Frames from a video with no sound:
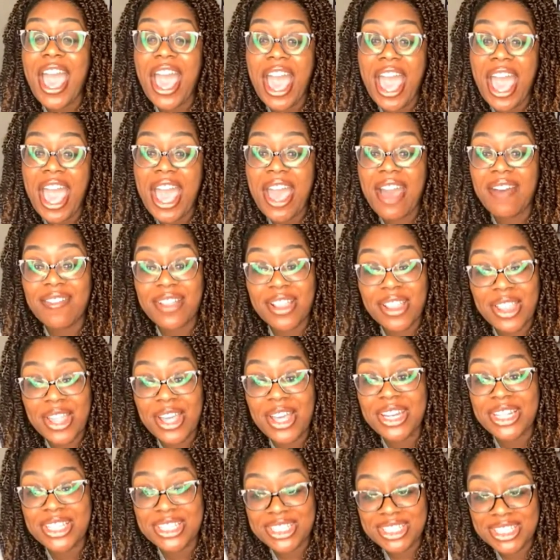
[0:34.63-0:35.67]
I have a
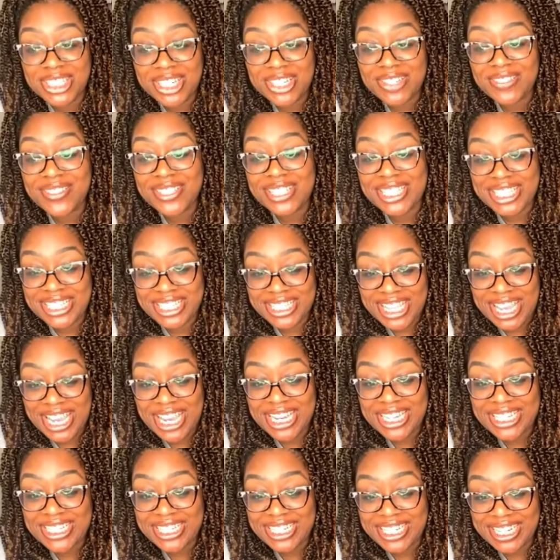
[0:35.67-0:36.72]
lot of stuff to say
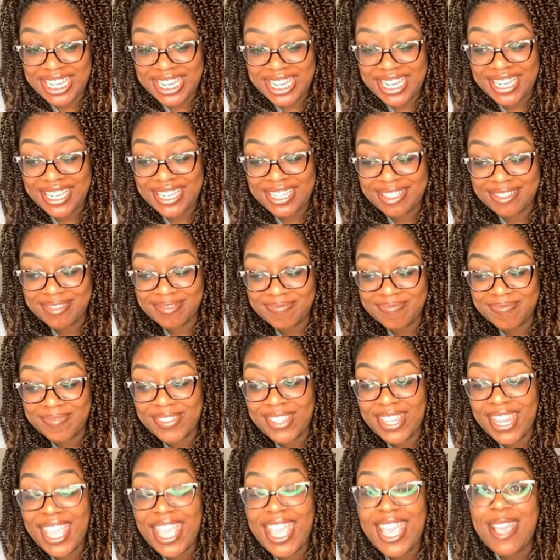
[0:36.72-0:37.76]
today,
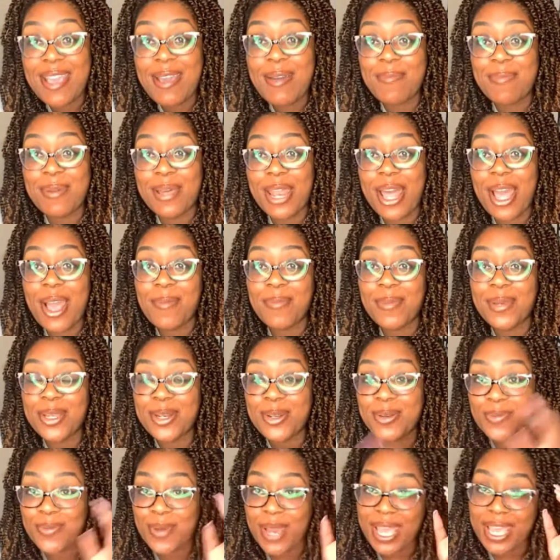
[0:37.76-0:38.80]
but I'm going to
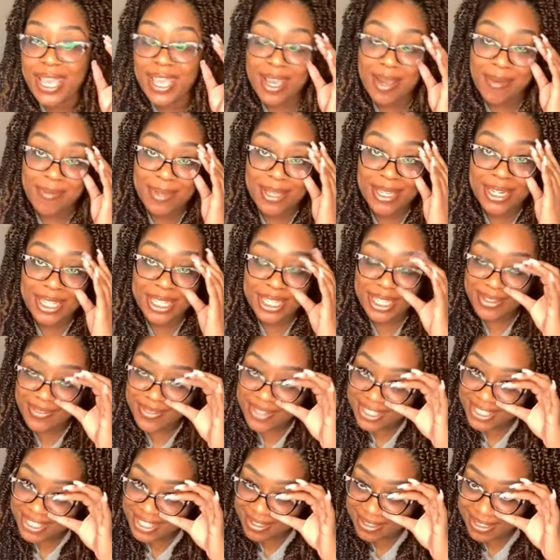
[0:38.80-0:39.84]
wait. I'm going to give
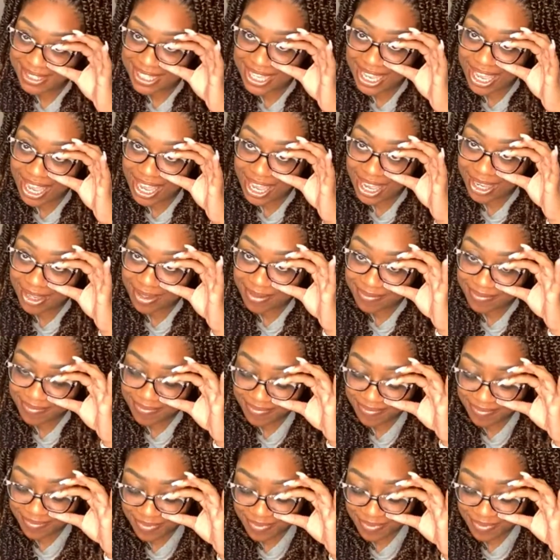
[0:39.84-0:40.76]
it some time.